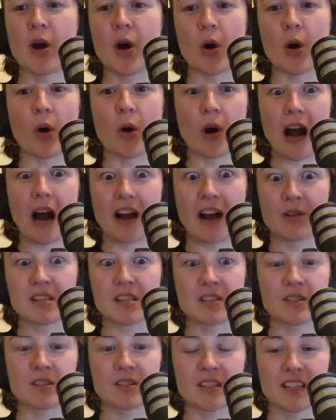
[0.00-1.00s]
Or I was
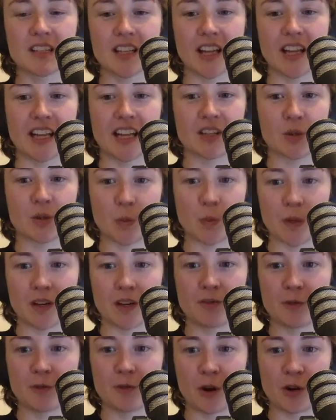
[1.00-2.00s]
using it like a Twitter
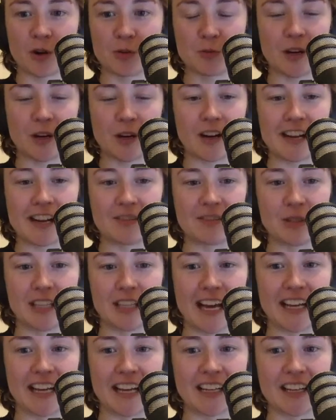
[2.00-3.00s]
forum where I would
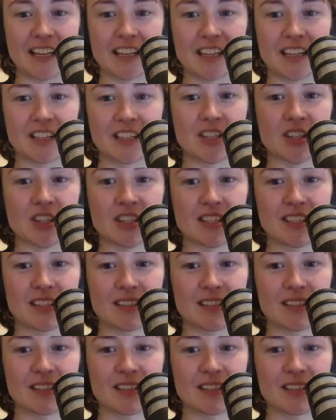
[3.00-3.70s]
like just